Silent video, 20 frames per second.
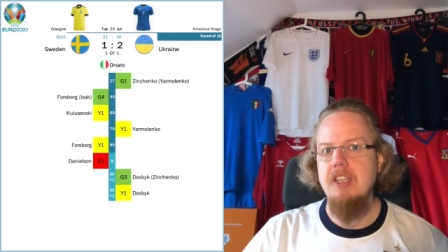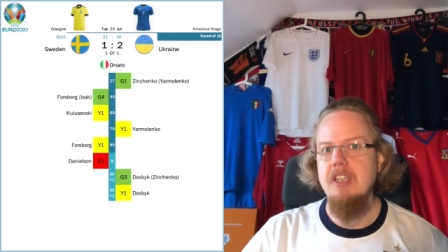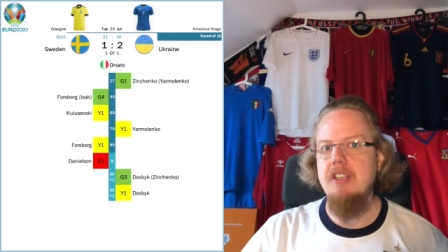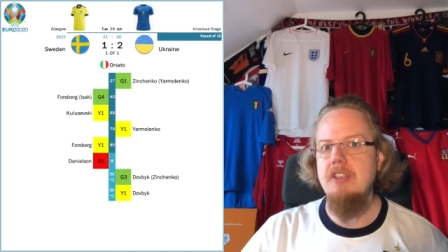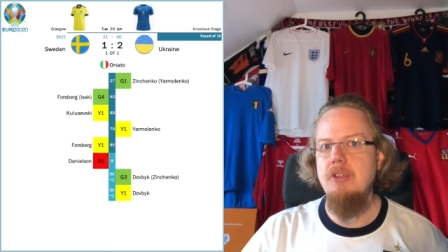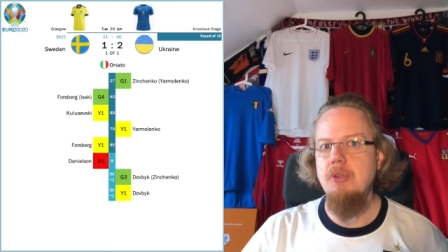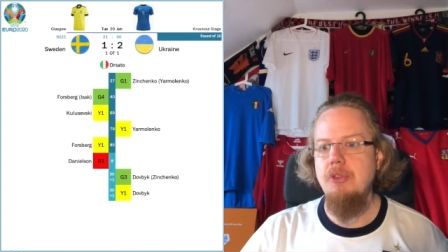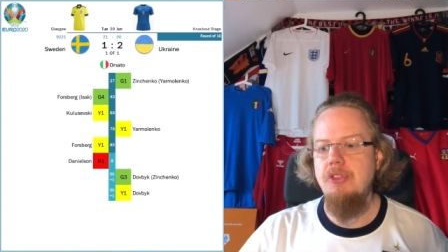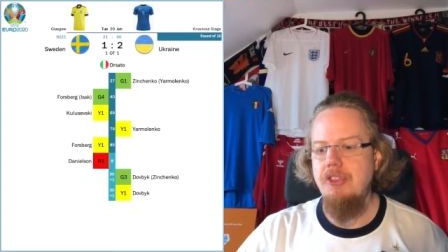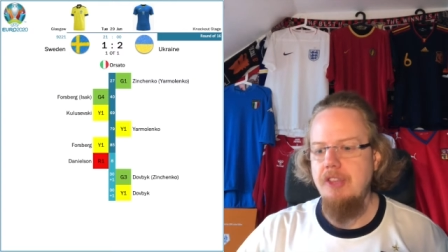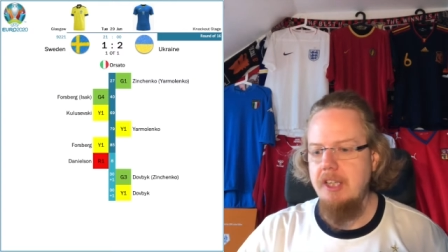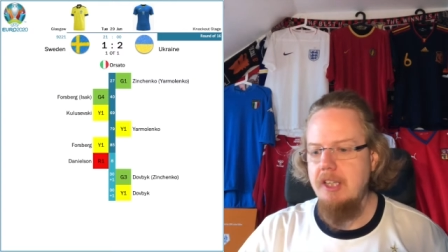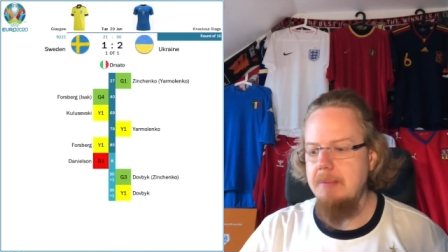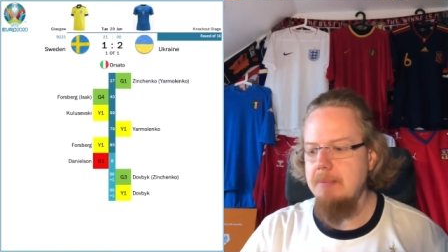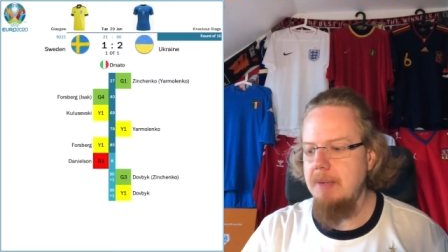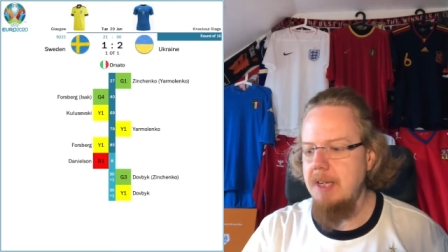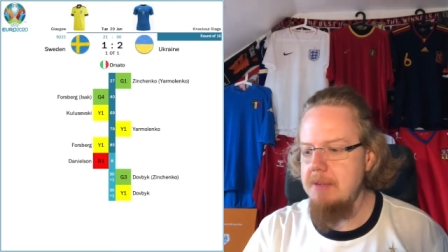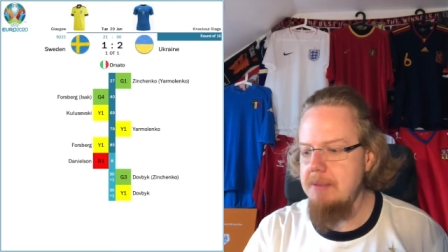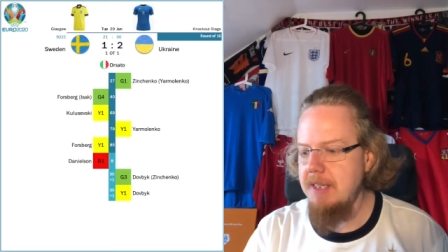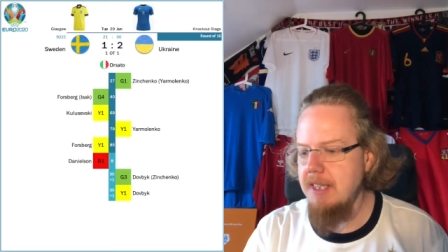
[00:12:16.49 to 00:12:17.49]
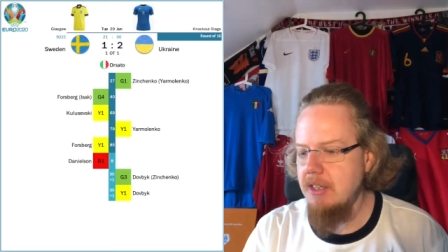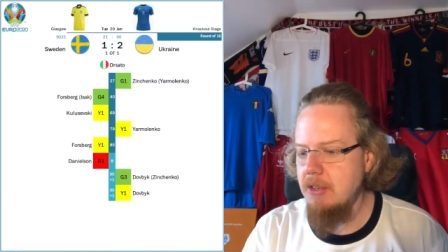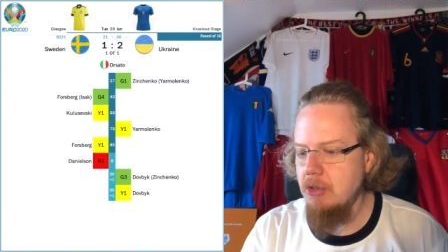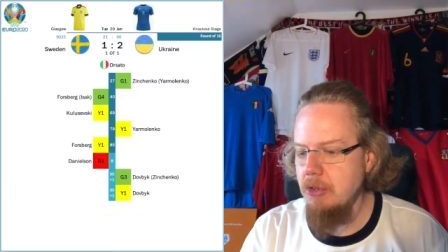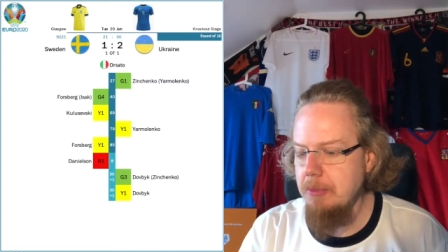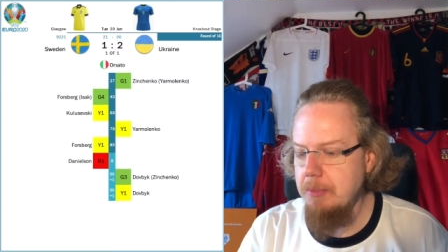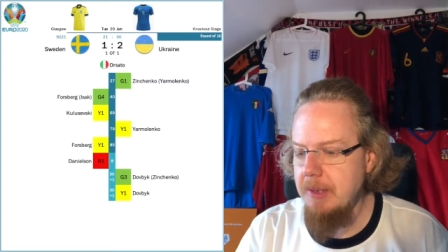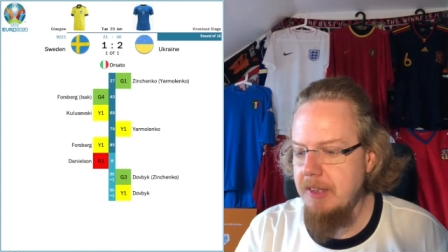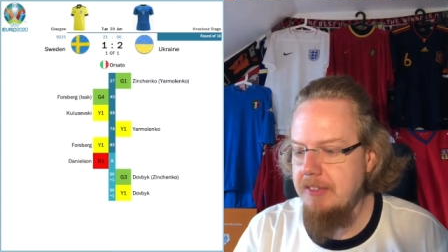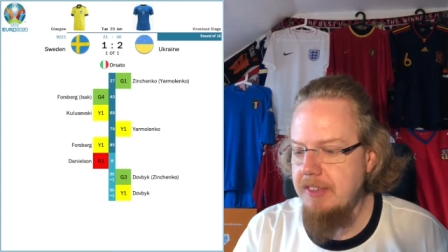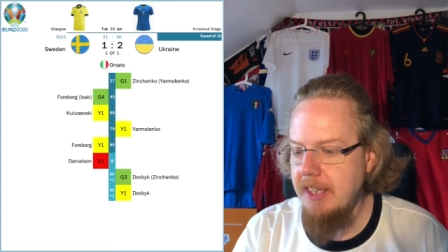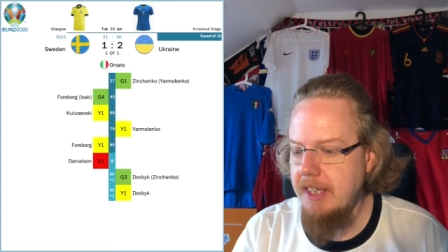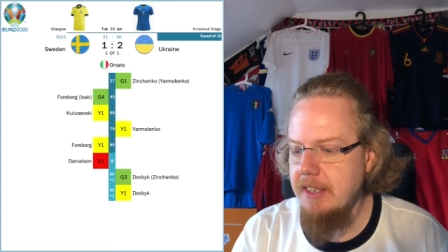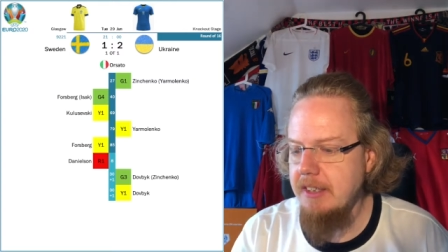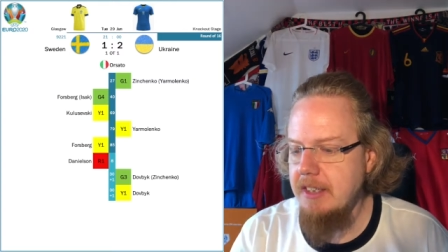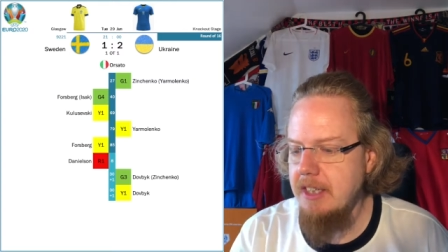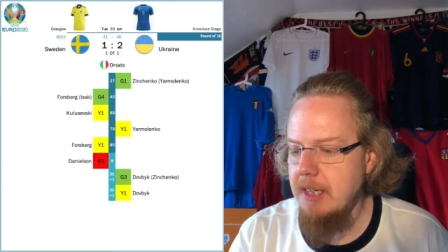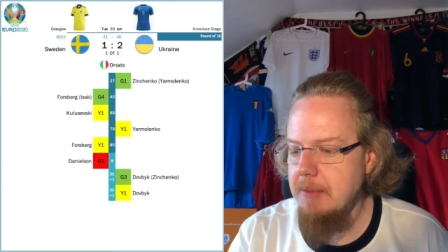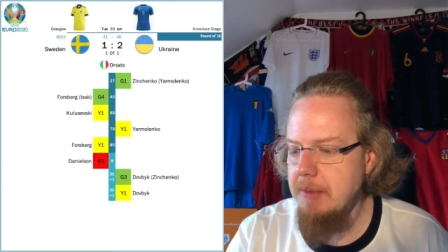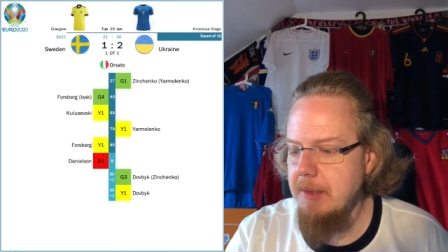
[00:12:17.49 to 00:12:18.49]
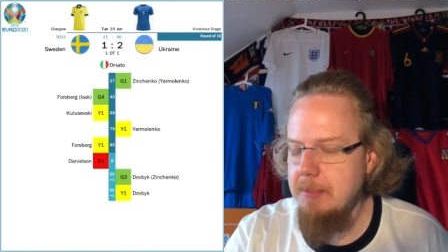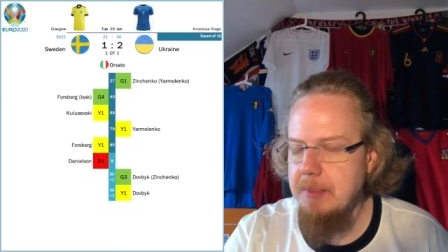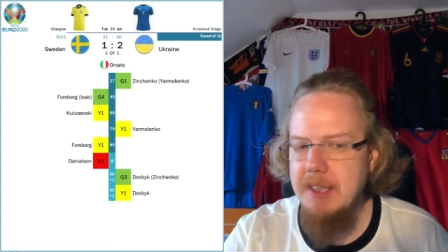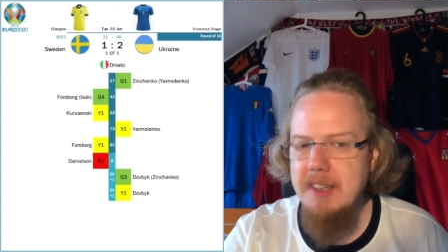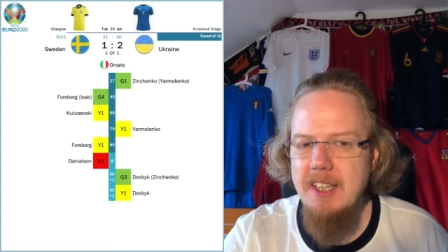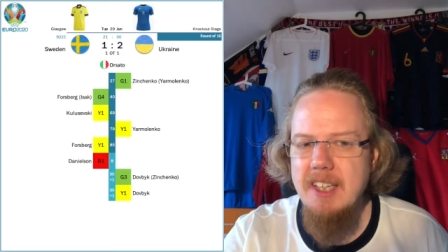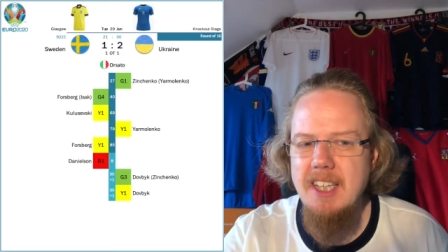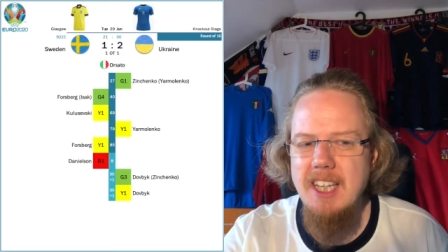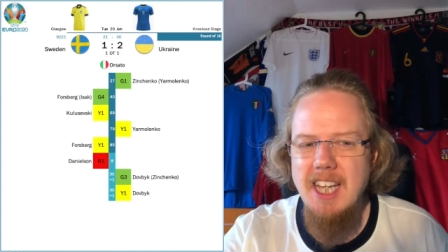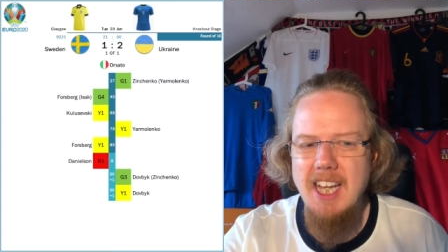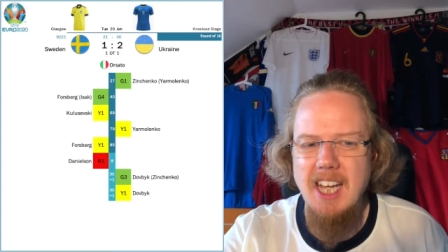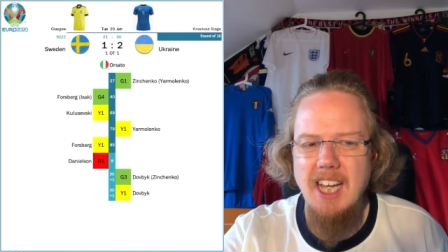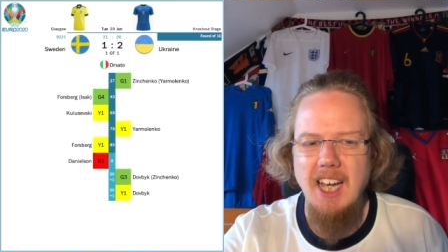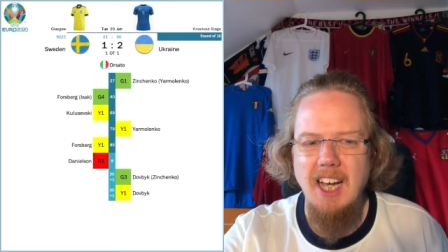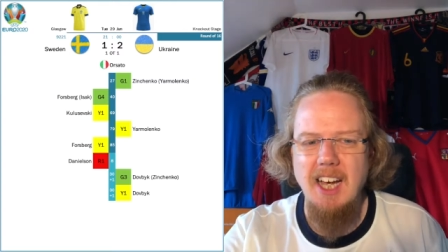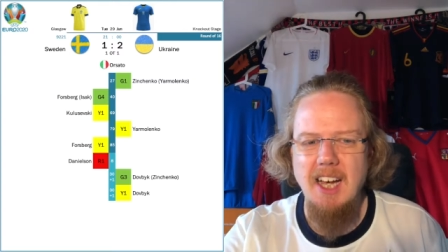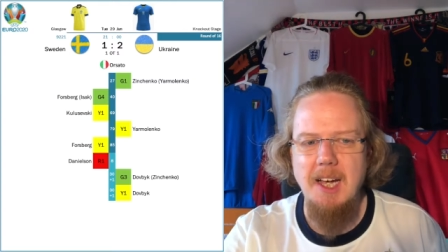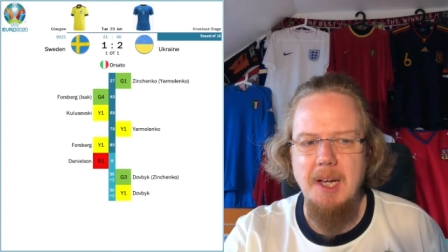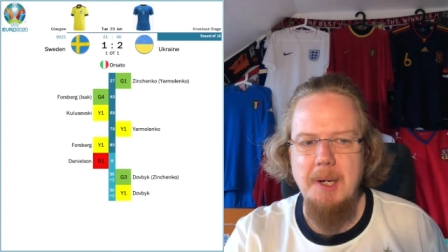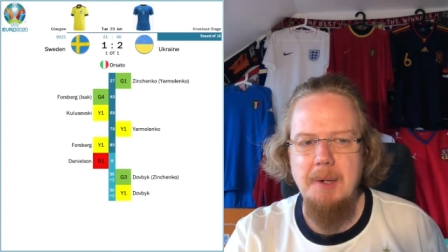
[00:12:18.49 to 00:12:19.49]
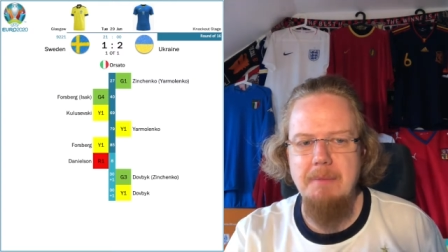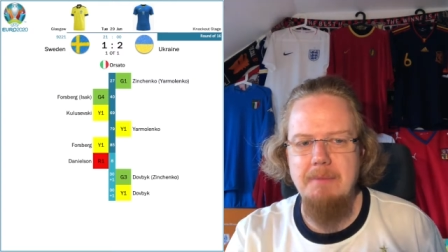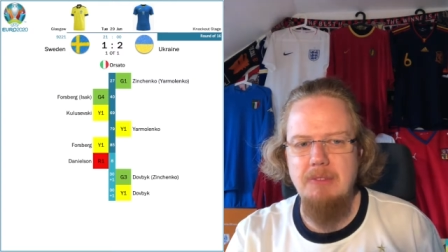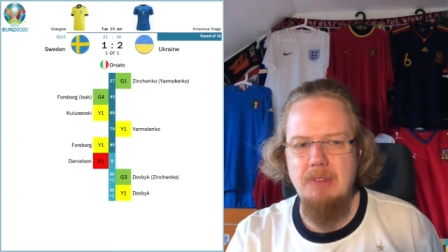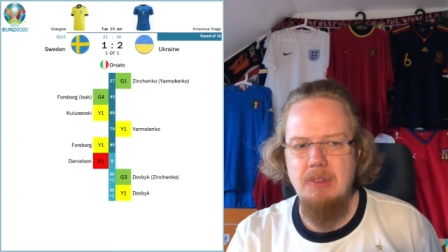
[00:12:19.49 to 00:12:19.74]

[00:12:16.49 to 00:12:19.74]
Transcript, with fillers: and you think maybe there could be a second coming. But then uh,